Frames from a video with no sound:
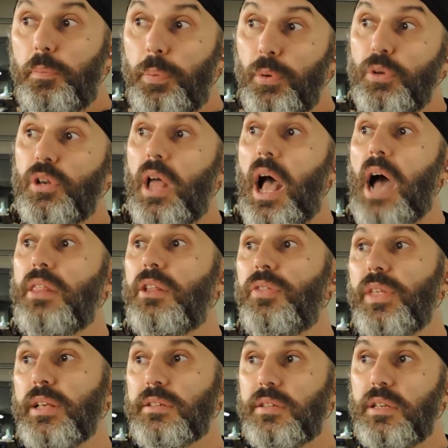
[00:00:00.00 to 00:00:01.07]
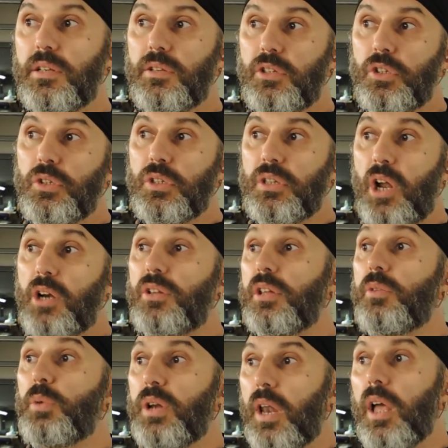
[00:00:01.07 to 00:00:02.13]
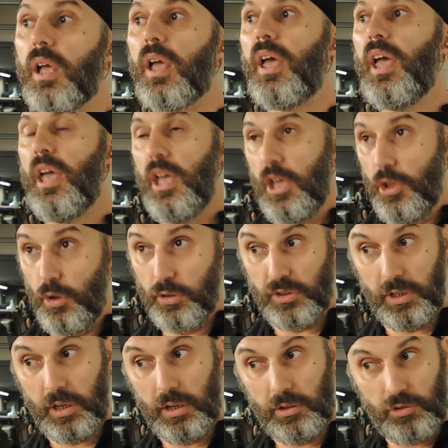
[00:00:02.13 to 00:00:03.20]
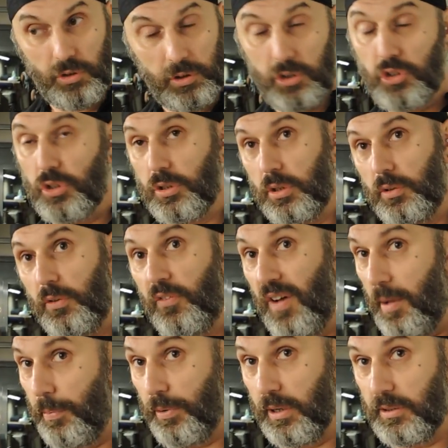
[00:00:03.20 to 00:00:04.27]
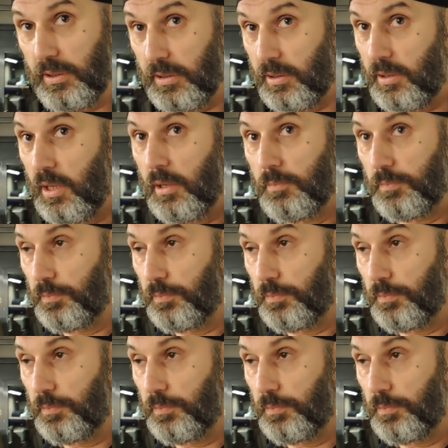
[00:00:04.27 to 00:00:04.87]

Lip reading: put other things, like starting with like using traditional fabrics as